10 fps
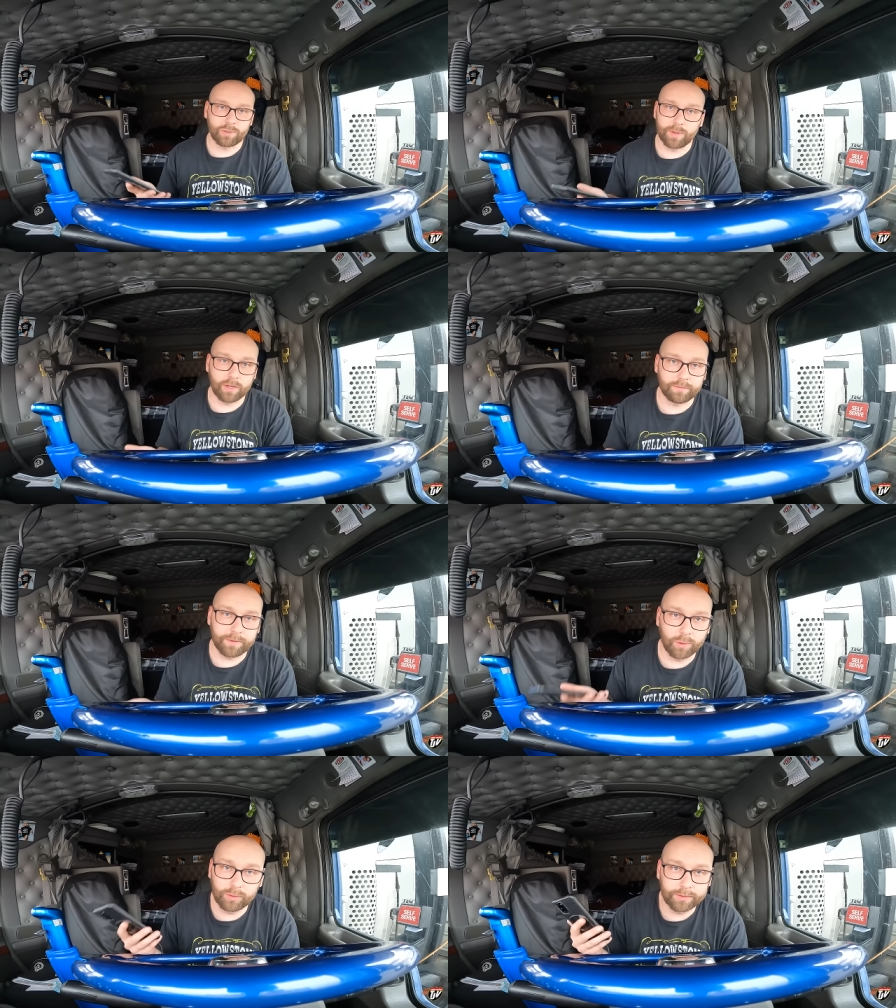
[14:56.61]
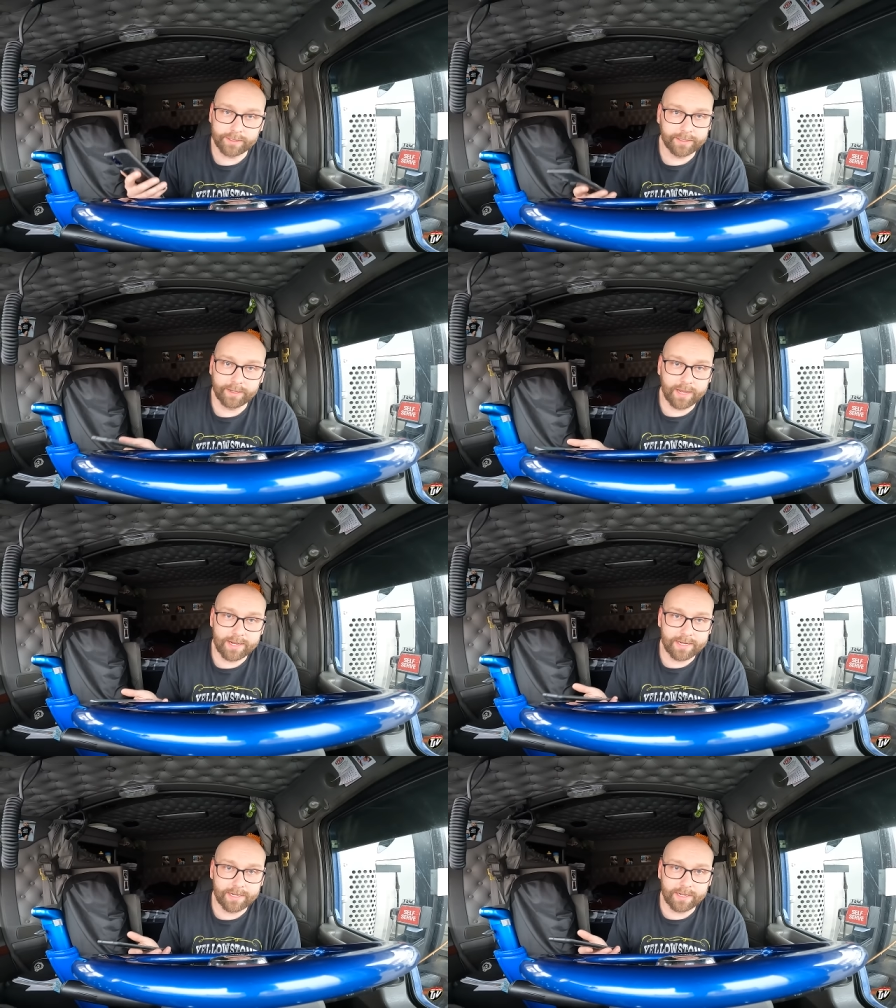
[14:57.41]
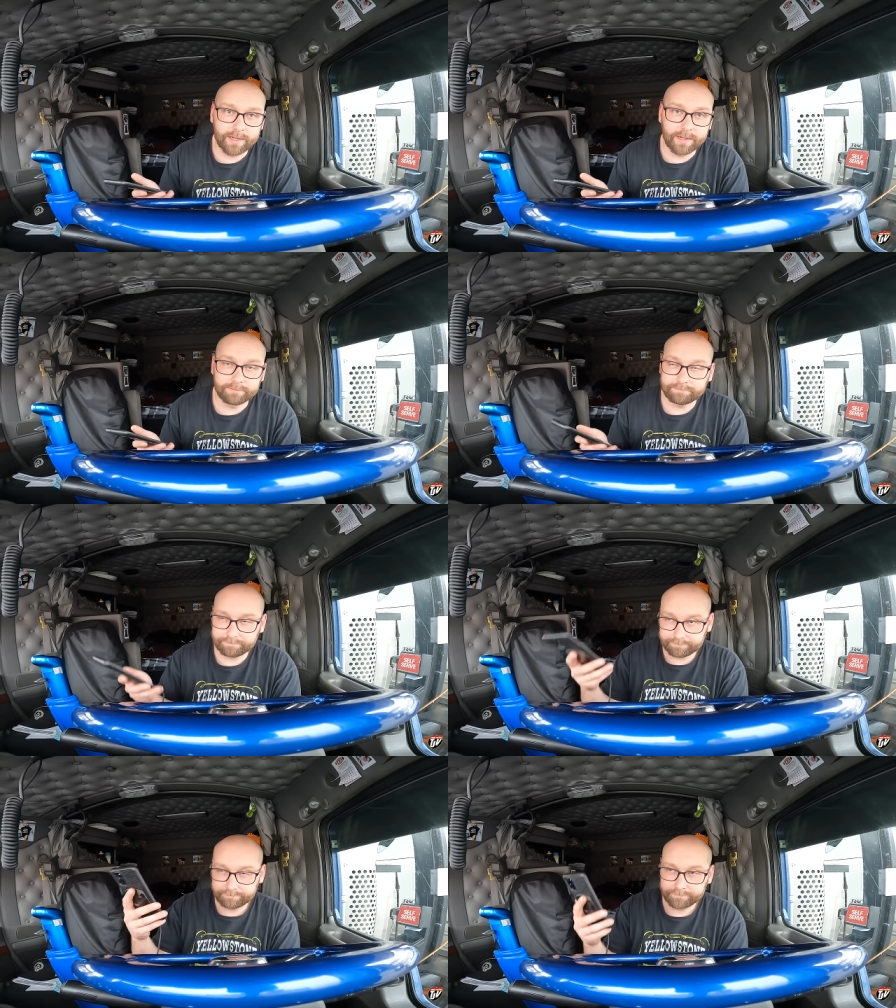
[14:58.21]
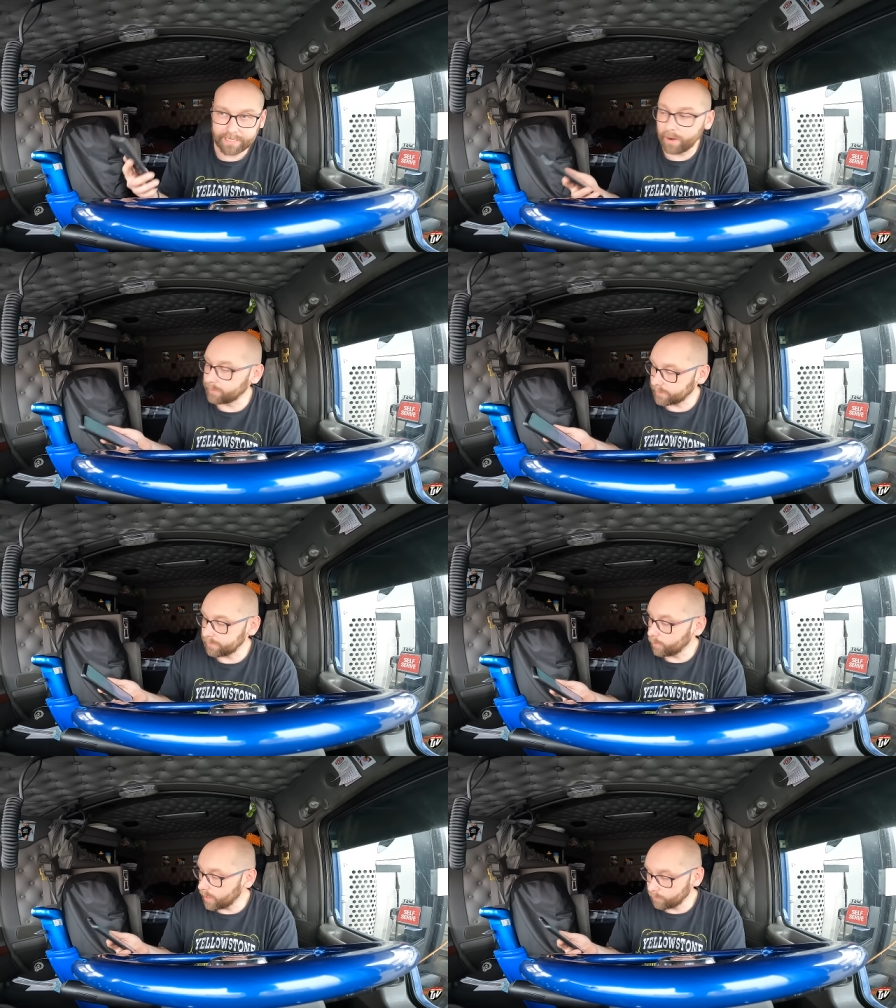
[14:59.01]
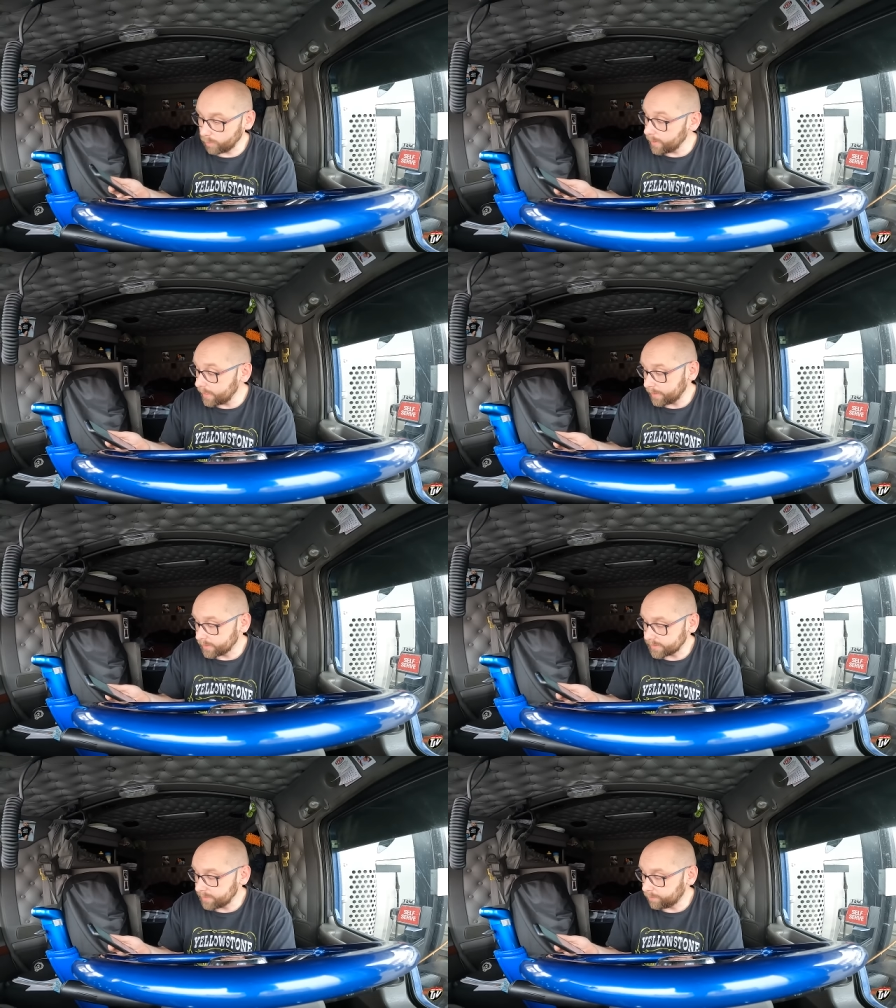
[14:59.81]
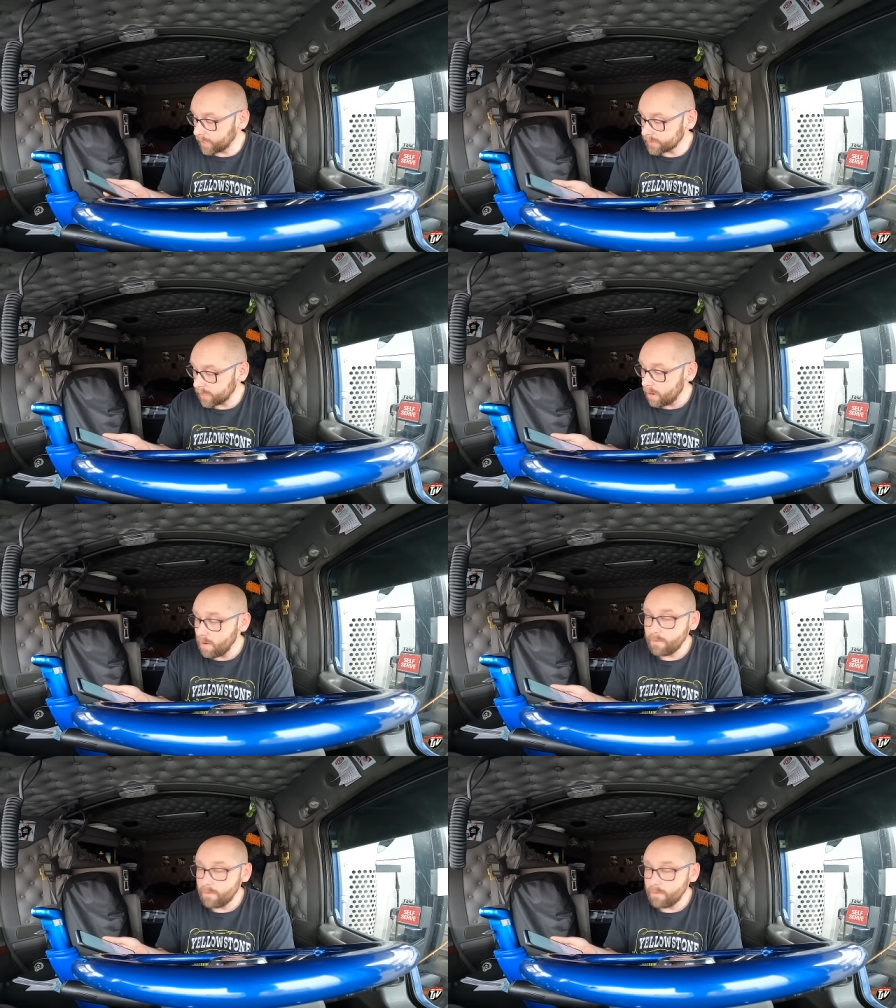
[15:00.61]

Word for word: So we could have fueled in uh, Carrington, but whatever, we made it here, same price,